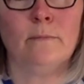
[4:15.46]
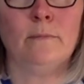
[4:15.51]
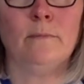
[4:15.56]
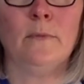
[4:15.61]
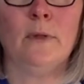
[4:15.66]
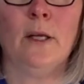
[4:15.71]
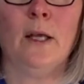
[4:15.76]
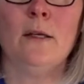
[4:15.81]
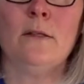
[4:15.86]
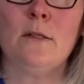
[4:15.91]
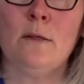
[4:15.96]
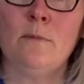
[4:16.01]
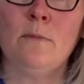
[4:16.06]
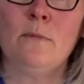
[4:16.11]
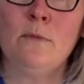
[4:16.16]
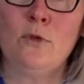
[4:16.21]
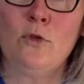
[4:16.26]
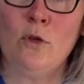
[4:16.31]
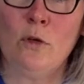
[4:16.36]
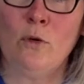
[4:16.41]
Get some,
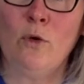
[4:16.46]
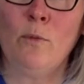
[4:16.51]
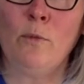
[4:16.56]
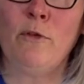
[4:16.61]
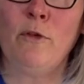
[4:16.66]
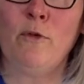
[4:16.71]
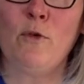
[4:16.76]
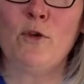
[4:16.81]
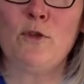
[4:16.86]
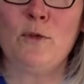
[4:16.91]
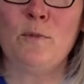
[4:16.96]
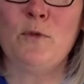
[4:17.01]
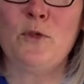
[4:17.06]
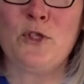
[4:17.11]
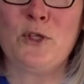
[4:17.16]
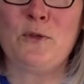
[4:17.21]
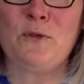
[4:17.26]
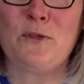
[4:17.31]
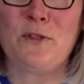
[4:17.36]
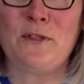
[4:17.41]
hopefully you've got some
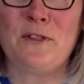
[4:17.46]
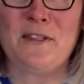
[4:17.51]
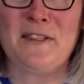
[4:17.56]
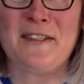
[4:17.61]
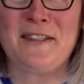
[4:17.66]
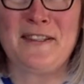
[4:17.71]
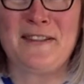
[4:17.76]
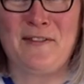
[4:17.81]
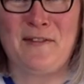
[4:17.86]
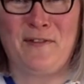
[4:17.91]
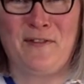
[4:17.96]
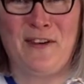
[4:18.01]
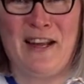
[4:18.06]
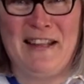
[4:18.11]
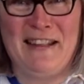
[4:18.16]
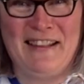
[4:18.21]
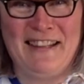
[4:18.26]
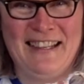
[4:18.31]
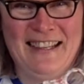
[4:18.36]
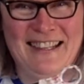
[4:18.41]
children's
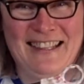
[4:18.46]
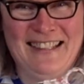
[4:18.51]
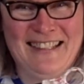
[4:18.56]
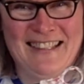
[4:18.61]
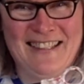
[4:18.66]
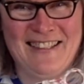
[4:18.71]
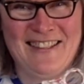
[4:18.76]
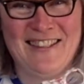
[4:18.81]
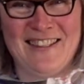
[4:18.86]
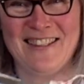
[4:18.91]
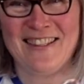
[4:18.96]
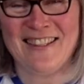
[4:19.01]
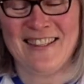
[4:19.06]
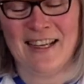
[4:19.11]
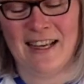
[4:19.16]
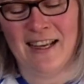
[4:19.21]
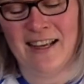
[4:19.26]
friendly scissors,